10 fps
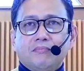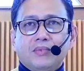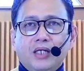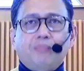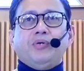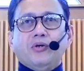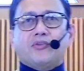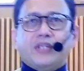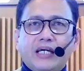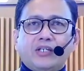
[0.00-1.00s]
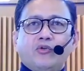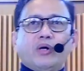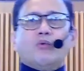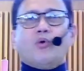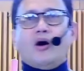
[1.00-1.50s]
If you think you
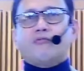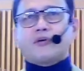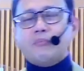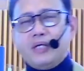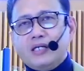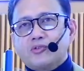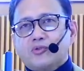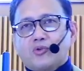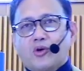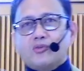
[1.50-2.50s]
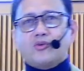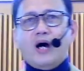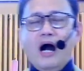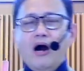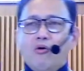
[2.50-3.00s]
will walk from here to Toronto,
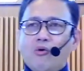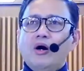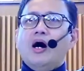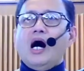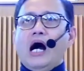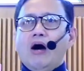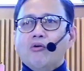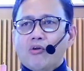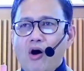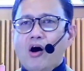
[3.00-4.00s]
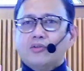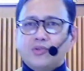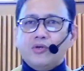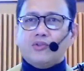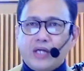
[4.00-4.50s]
how long do
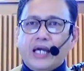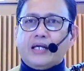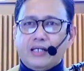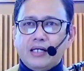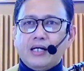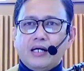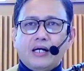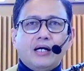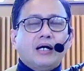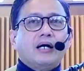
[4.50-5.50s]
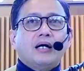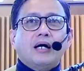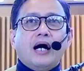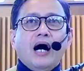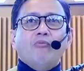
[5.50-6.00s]
you think,
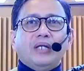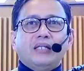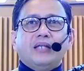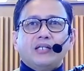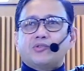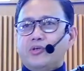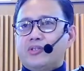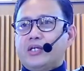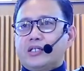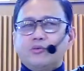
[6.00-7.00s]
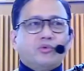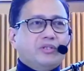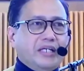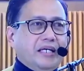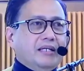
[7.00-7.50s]
how many days do you think you would
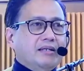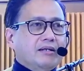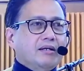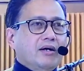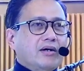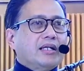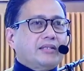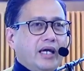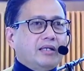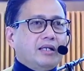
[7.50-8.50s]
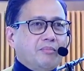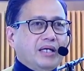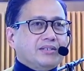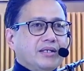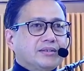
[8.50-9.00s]
need on a daily
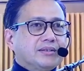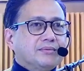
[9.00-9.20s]
basis?